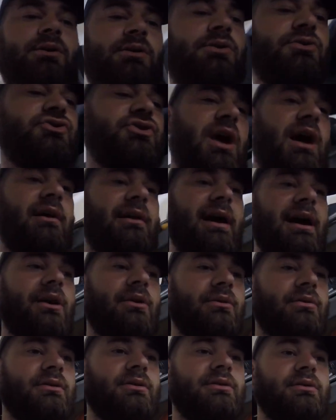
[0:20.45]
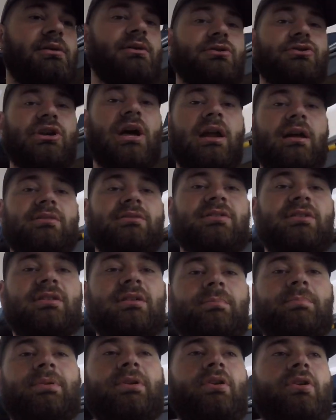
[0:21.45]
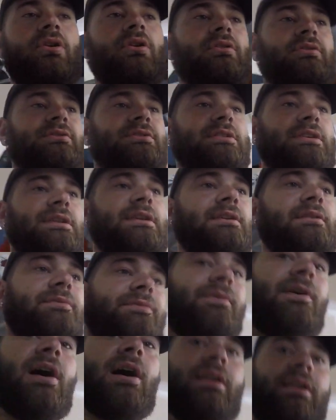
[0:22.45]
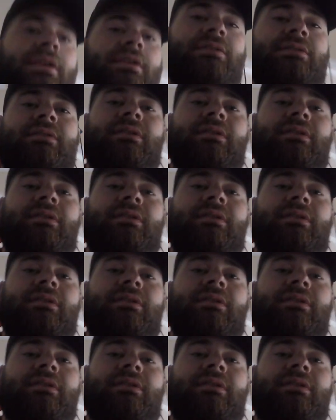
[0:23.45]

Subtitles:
Shout out to the PRZ Finest.